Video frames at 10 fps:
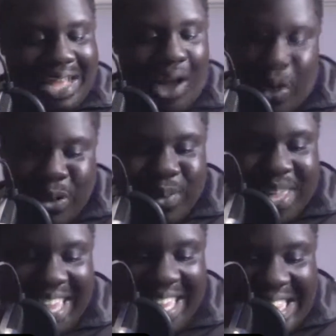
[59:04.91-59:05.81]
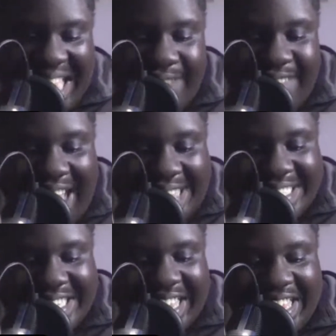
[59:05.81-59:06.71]
Oh, you can't get that
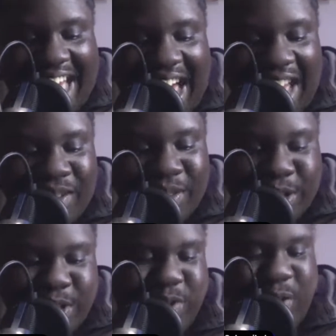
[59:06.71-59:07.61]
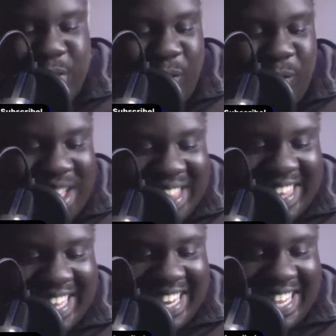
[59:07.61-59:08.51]
vaccine. God, you don't know what's
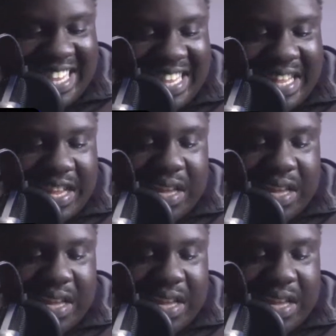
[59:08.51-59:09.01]
in it.